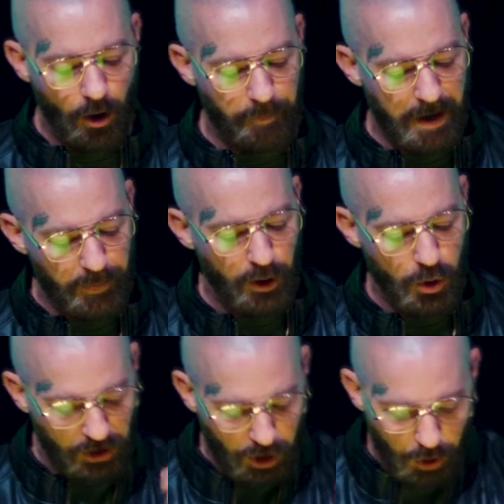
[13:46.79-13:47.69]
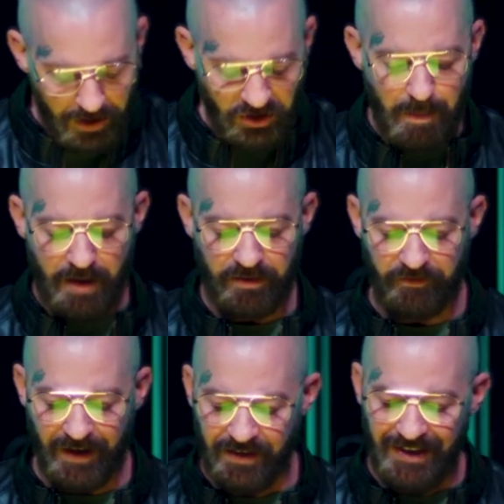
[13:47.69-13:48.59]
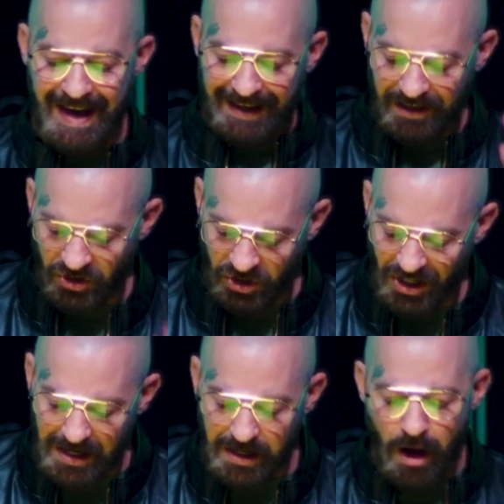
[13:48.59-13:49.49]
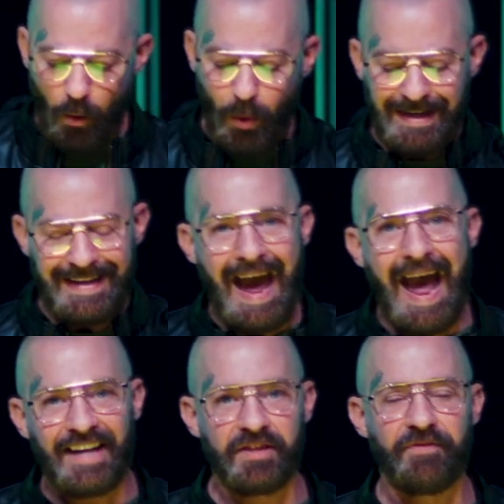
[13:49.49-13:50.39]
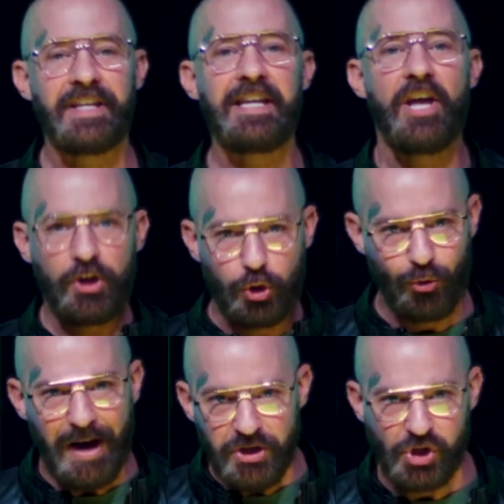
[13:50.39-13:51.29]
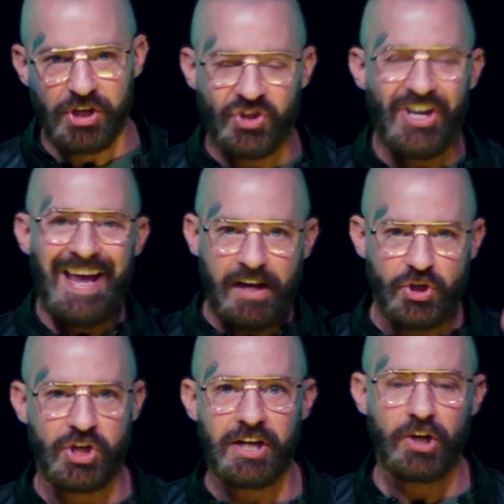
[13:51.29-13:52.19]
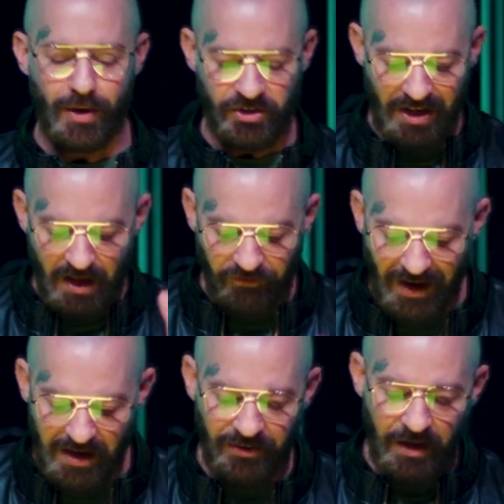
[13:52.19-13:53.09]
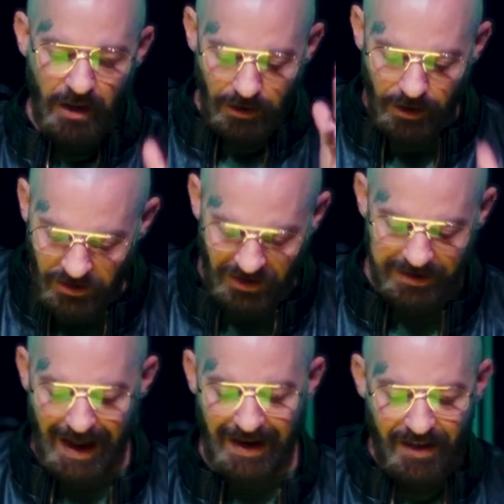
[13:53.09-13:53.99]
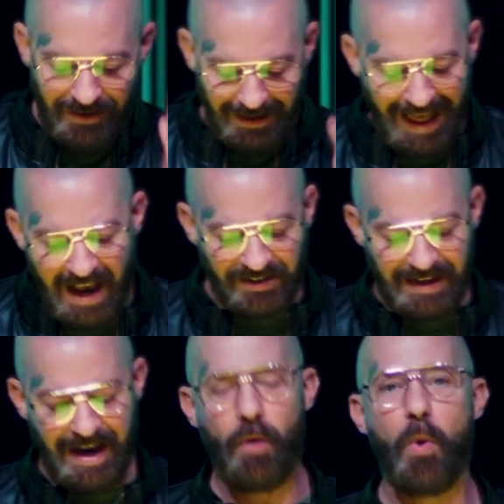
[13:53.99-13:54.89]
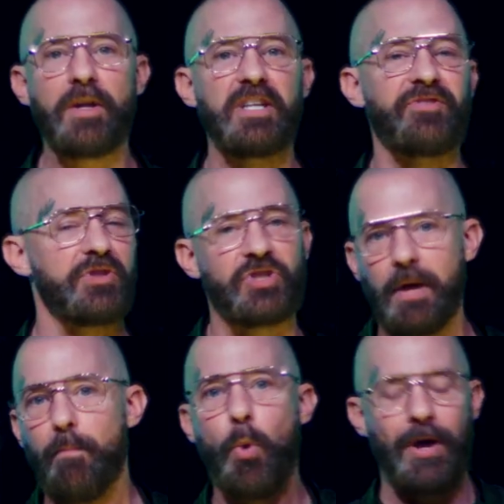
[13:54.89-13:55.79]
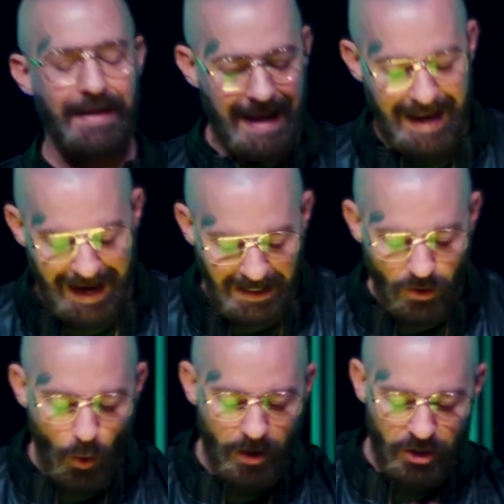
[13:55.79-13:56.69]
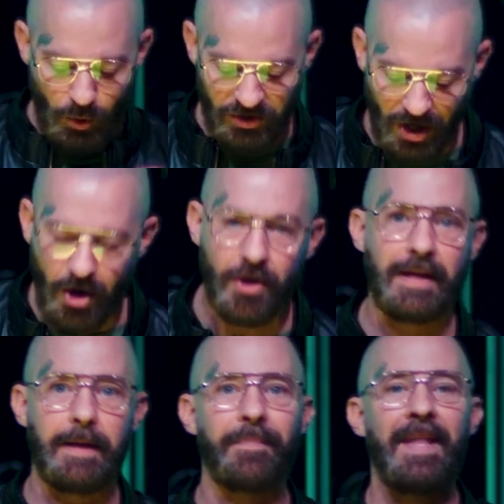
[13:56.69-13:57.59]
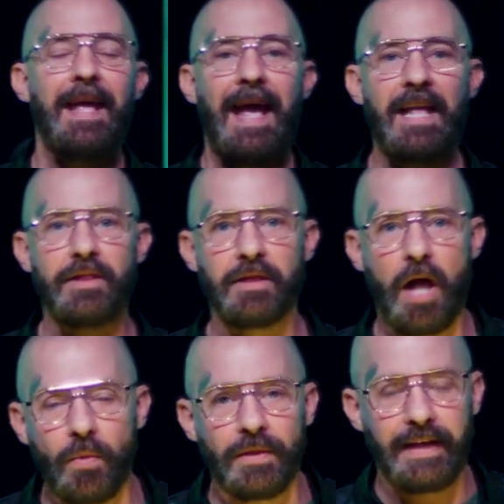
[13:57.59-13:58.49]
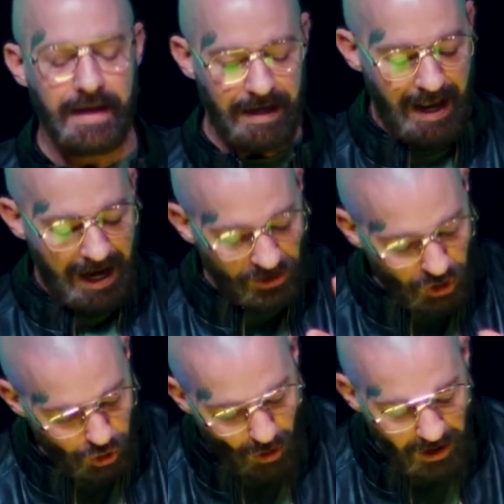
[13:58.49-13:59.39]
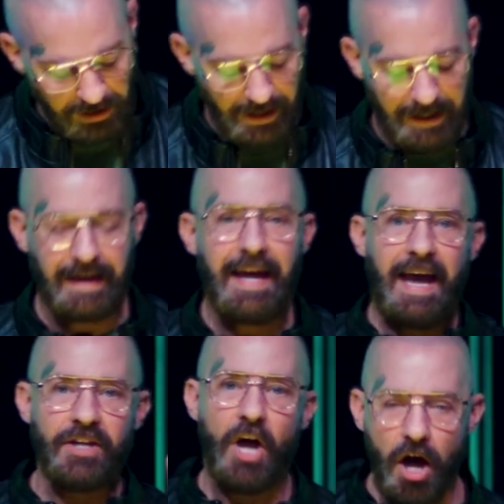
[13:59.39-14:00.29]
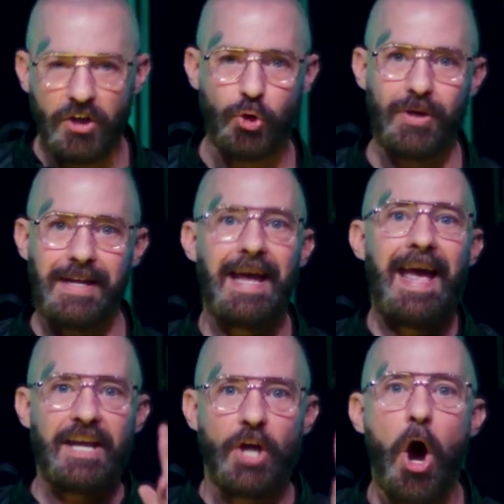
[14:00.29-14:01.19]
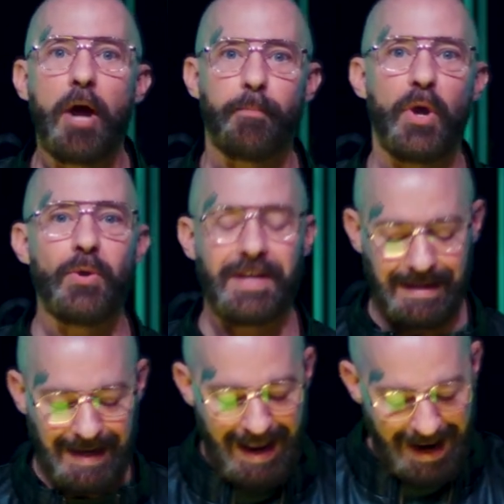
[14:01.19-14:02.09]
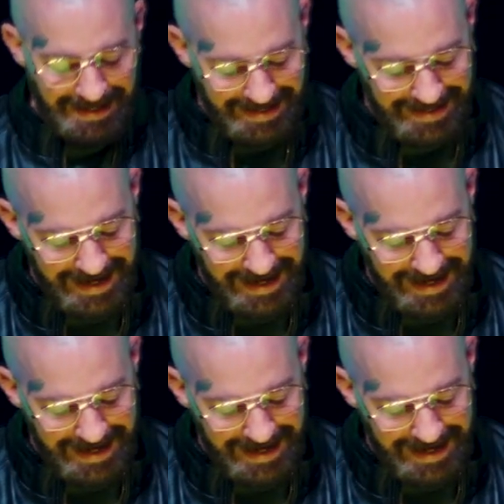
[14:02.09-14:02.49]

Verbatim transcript: or people who are curious about the faith can see what an actively gracious and generous faith looks like. The last thing I want is for someone, anyone who is hurting and lonely and struggling and hungry and heartbroken and in